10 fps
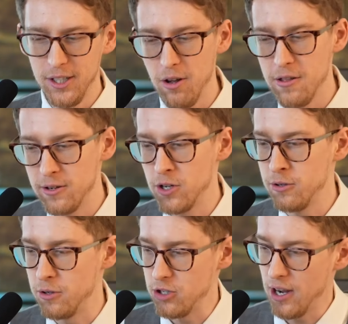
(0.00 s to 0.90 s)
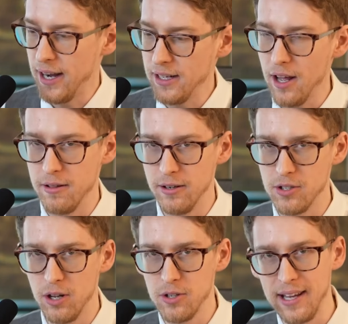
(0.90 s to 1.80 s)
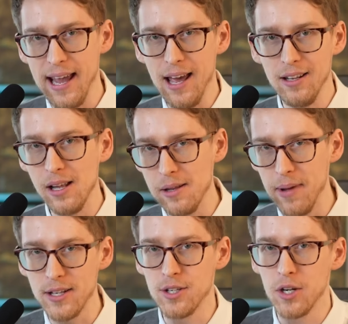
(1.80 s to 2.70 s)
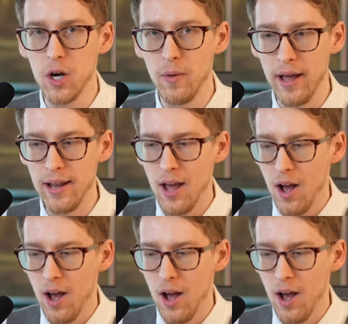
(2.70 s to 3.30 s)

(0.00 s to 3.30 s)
You know, there's also China, and there's also Canada and Mexico, and